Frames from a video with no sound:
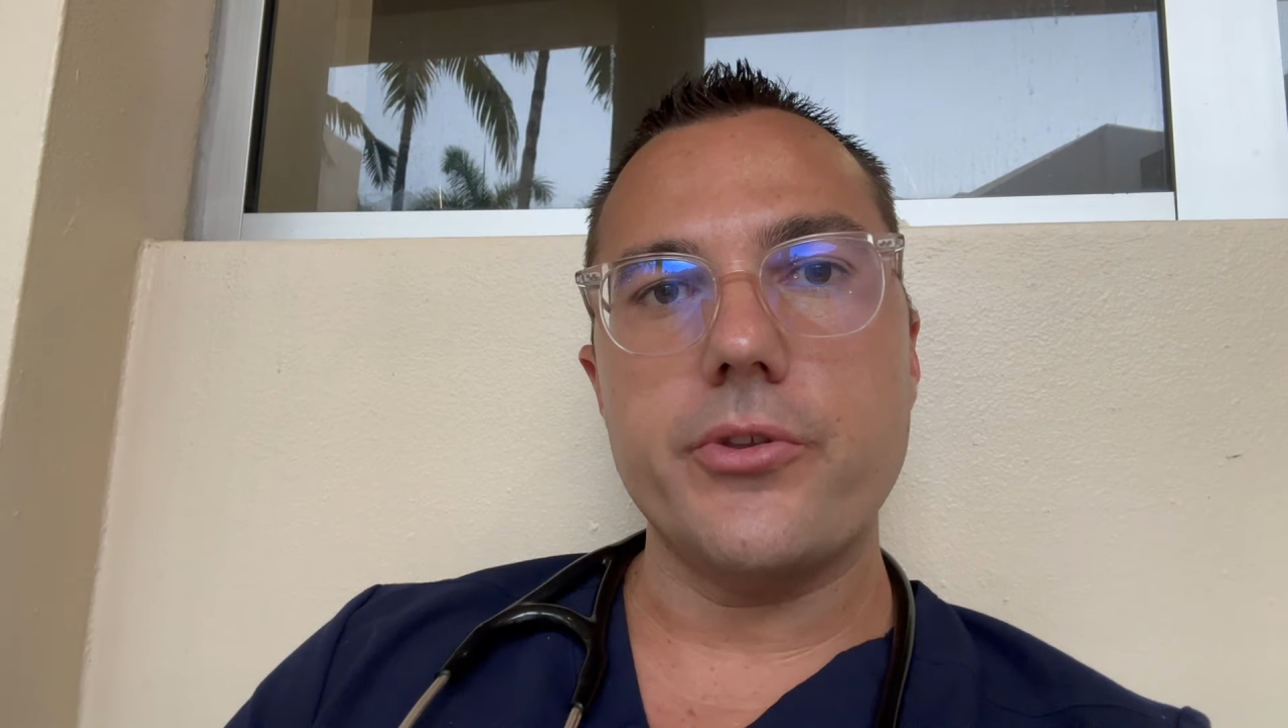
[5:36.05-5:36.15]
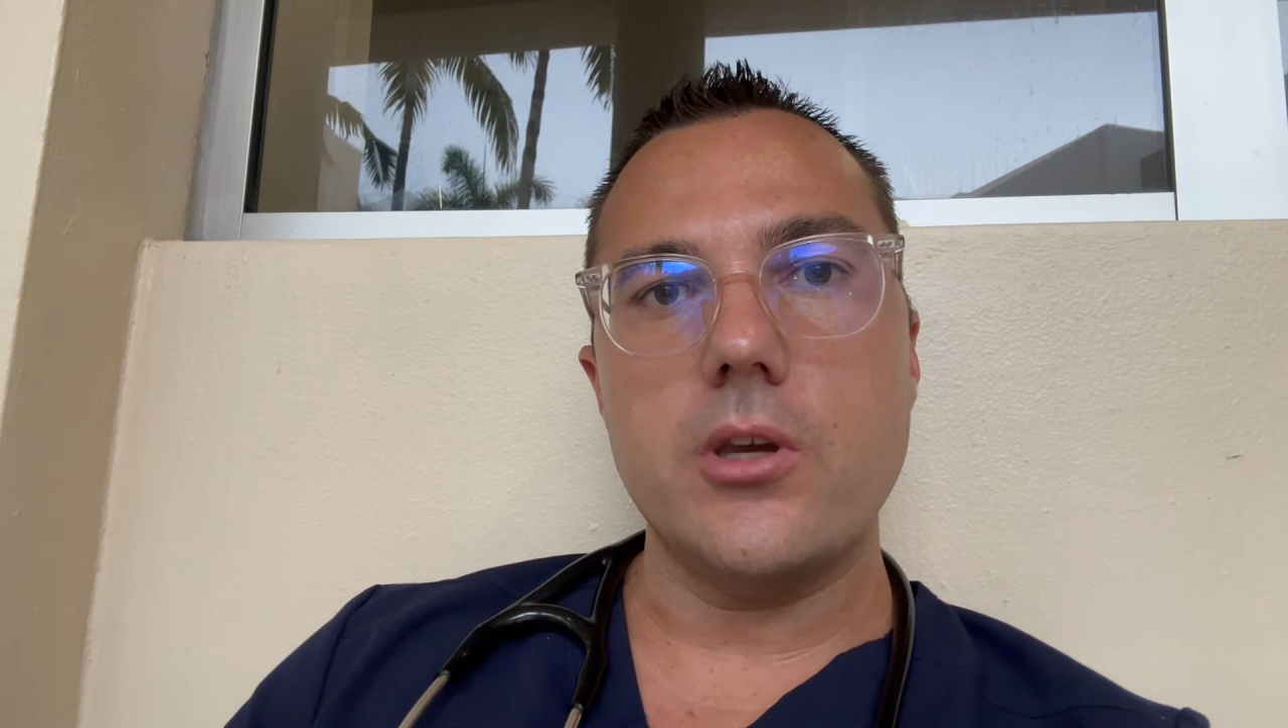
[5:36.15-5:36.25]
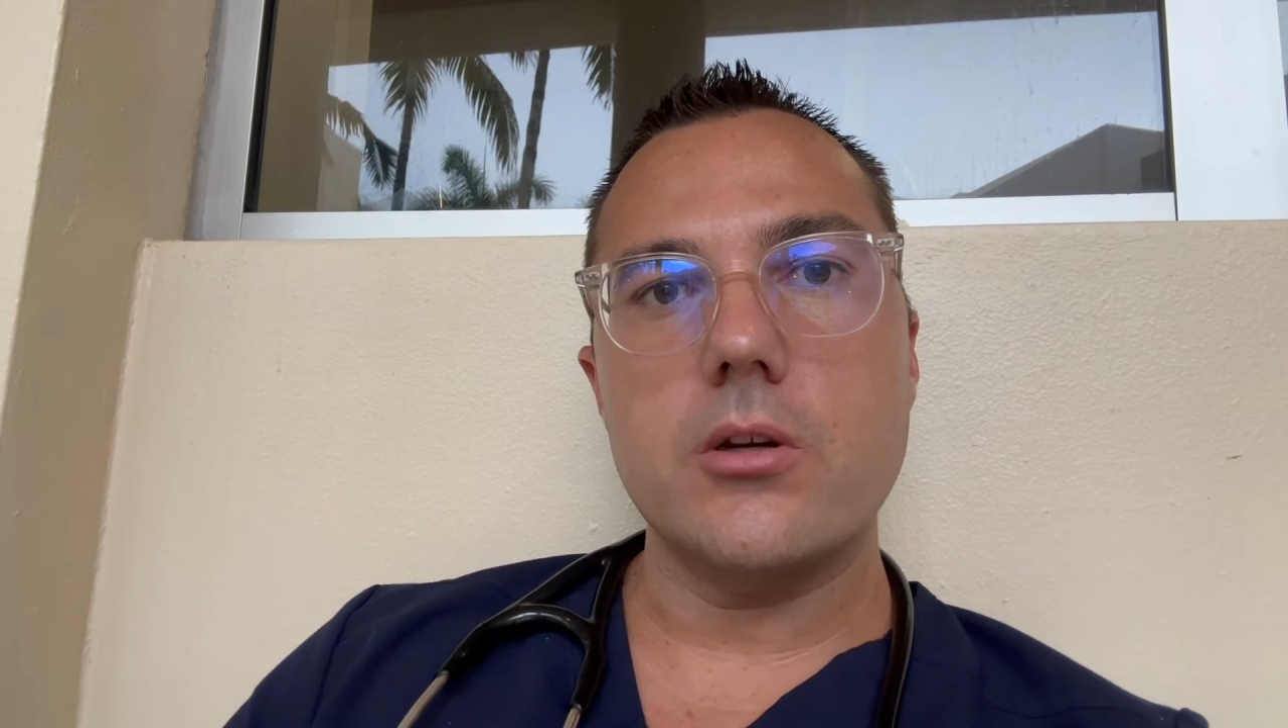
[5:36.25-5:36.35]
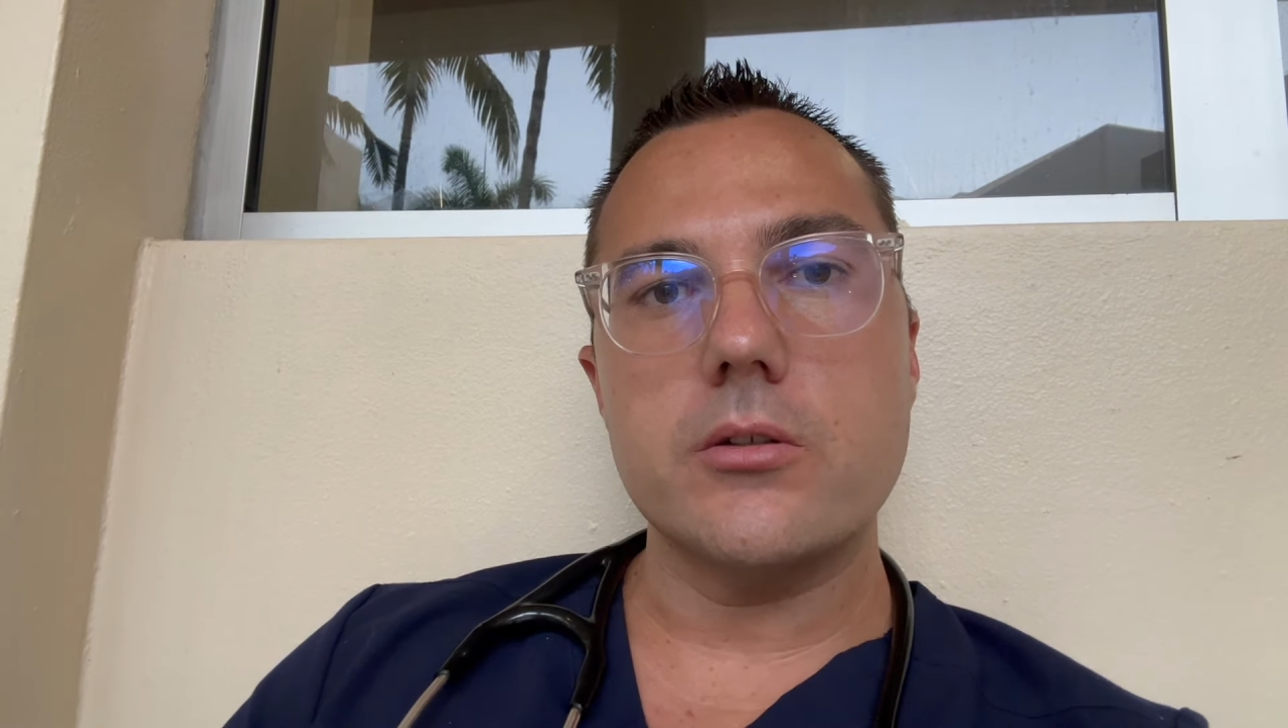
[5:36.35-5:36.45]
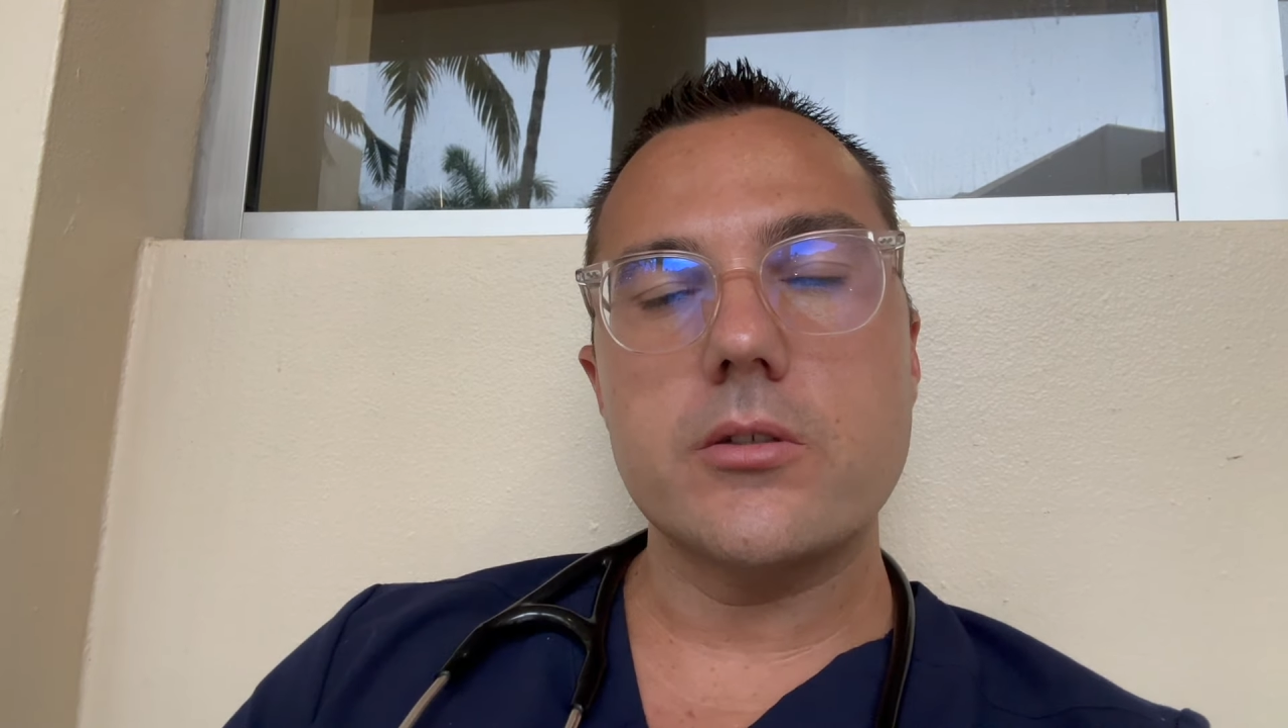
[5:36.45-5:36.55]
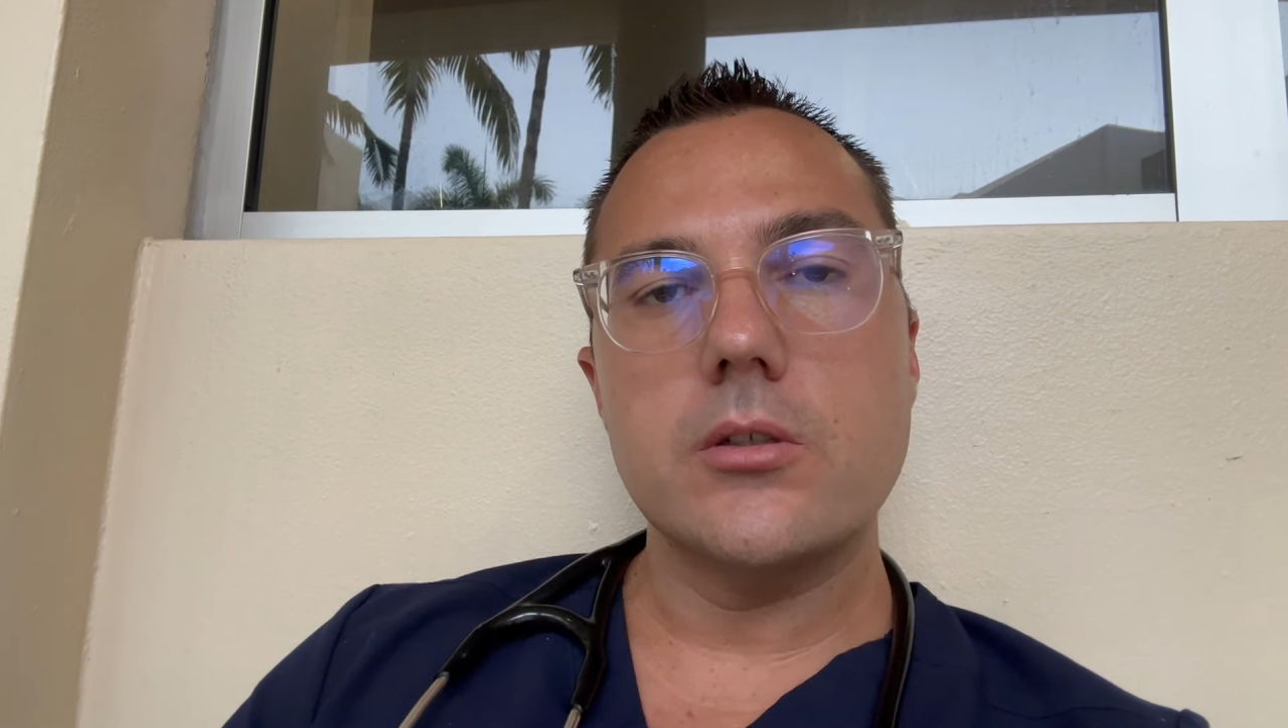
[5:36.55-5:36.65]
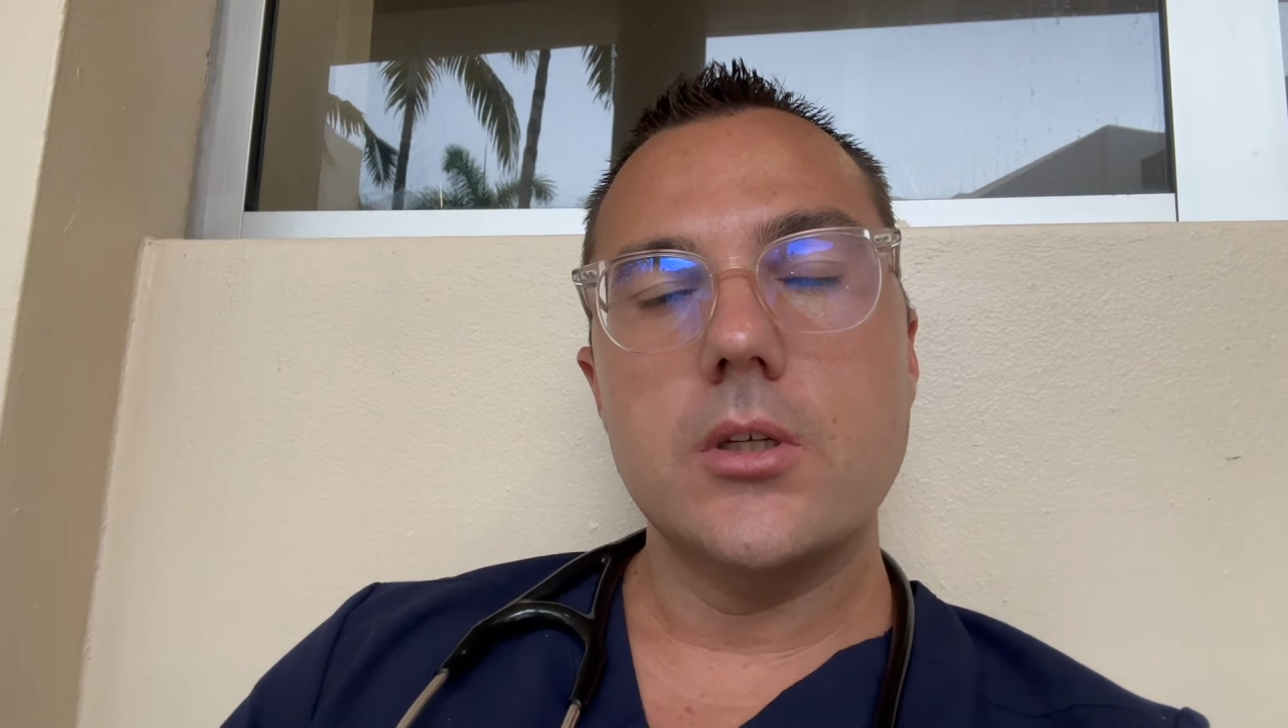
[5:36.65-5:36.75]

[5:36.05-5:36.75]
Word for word: years